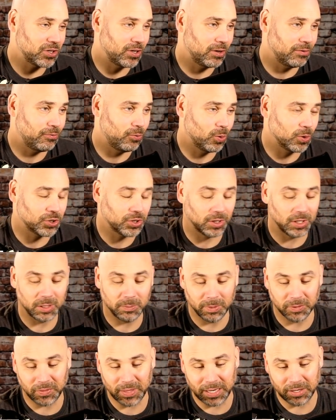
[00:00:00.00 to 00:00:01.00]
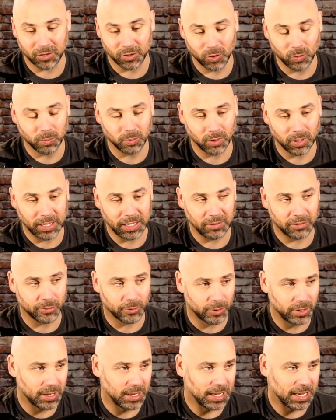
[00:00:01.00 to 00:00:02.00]
unfortunately, but they do play
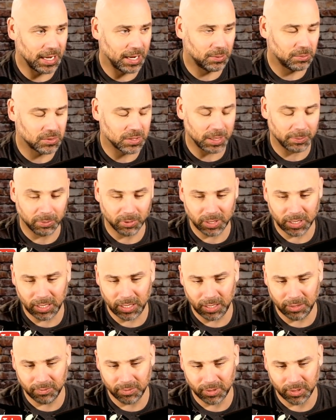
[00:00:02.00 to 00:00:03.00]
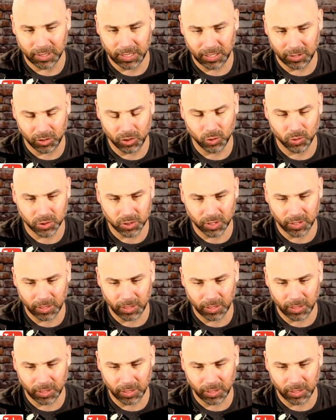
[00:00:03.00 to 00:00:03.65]
3 games, I believe, in Houston.